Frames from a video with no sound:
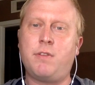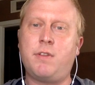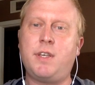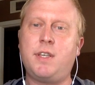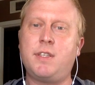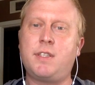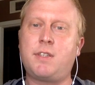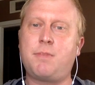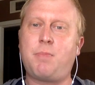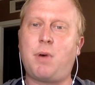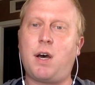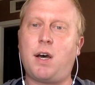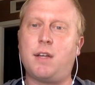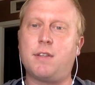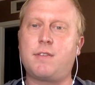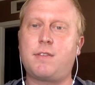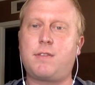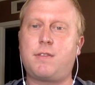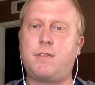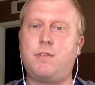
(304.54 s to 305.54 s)
these
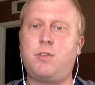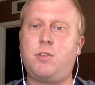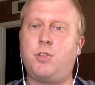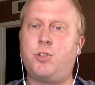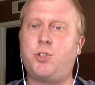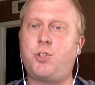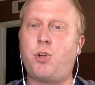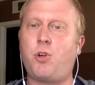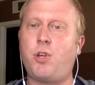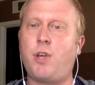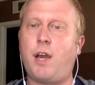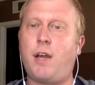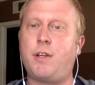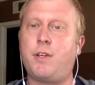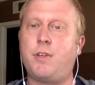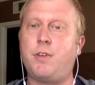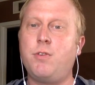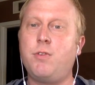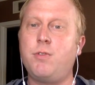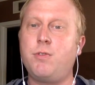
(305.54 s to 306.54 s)
spots to show you how to
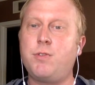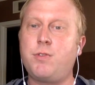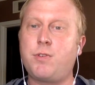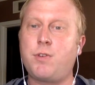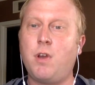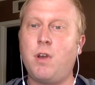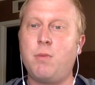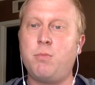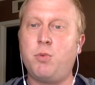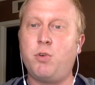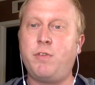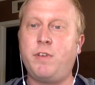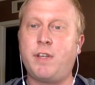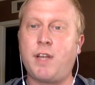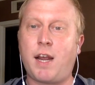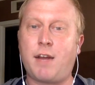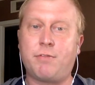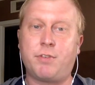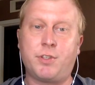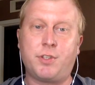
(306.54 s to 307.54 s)
use moving
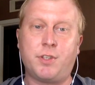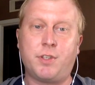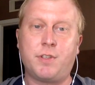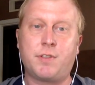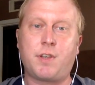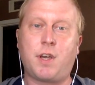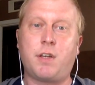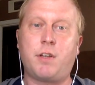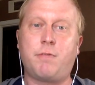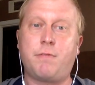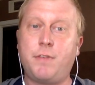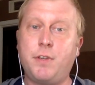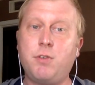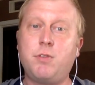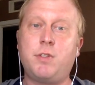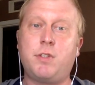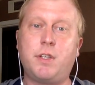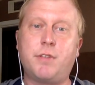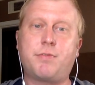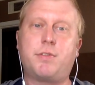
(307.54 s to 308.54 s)
averages on a
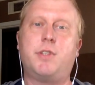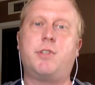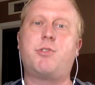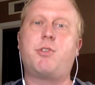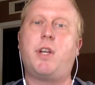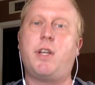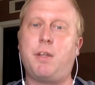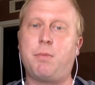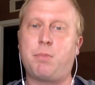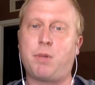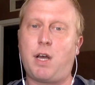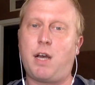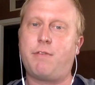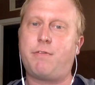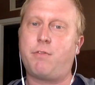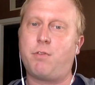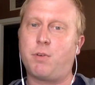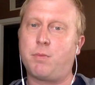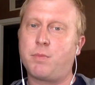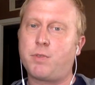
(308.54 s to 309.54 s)
few different trading
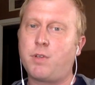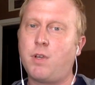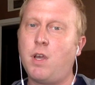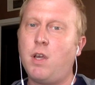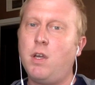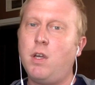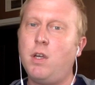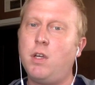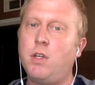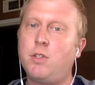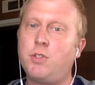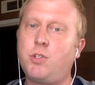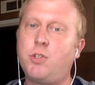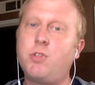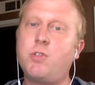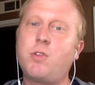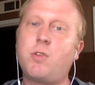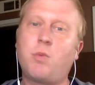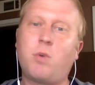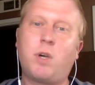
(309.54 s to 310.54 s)
platforms.
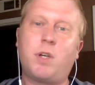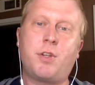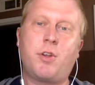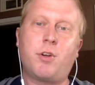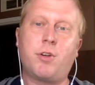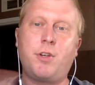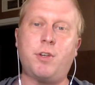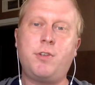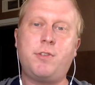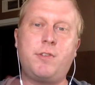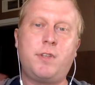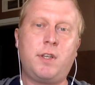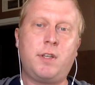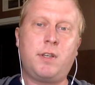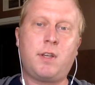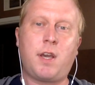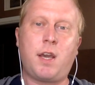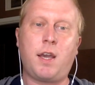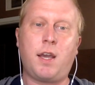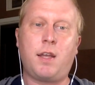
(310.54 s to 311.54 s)
Choose the one you're
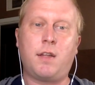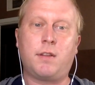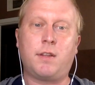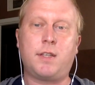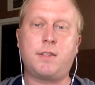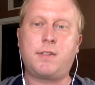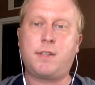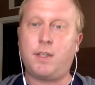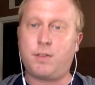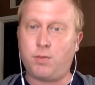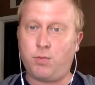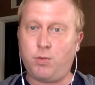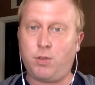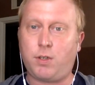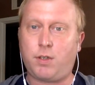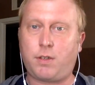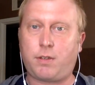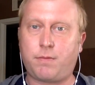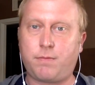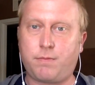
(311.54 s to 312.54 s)
using and let's get to
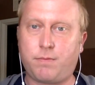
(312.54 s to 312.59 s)
work.